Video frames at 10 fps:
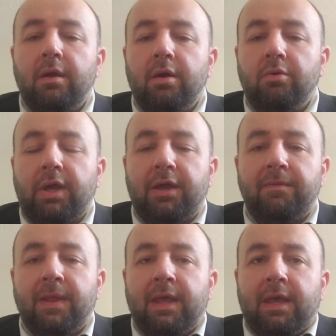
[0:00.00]
Okay.
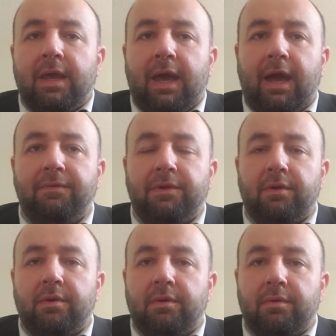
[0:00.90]

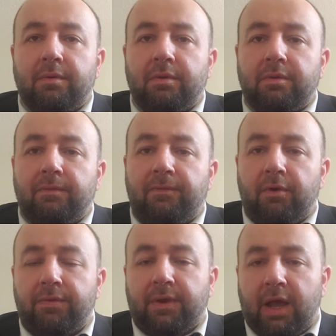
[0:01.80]
After the
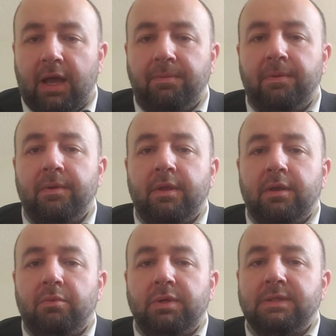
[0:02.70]
fourth cup,
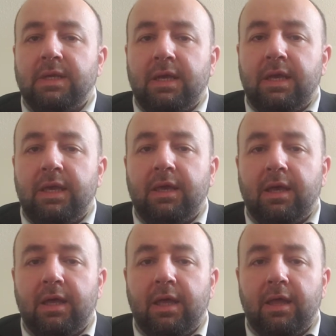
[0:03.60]
we say
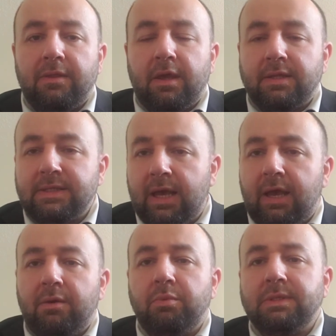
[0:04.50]

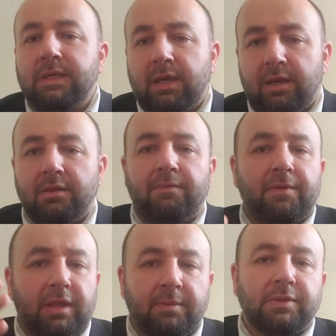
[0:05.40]
nirtza. We sing
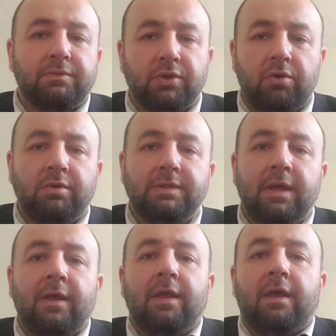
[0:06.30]
different types of songs,
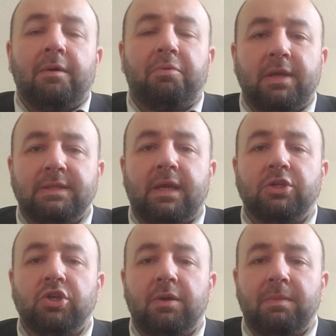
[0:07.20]
praising
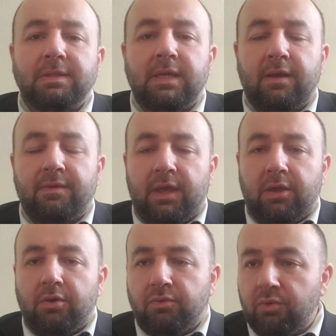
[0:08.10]
Hashem and saying
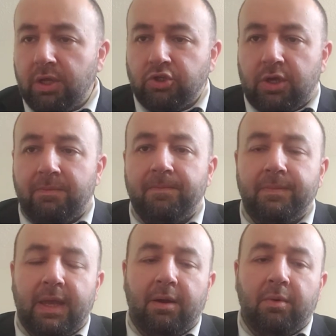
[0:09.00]
thank you to Hashem.
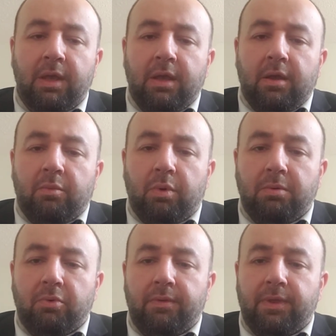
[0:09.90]
Now,
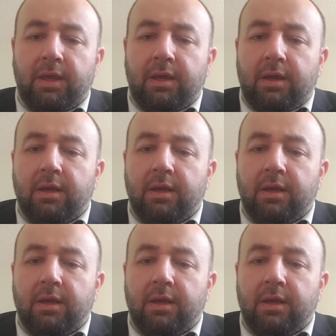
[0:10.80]
one more thing.